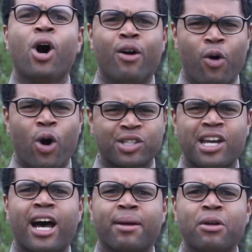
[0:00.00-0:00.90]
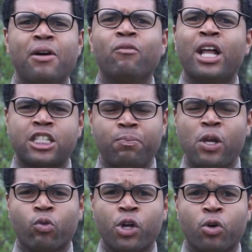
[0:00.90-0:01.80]
of all time? Let's
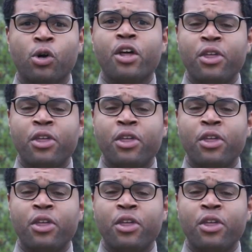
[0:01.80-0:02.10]
be real.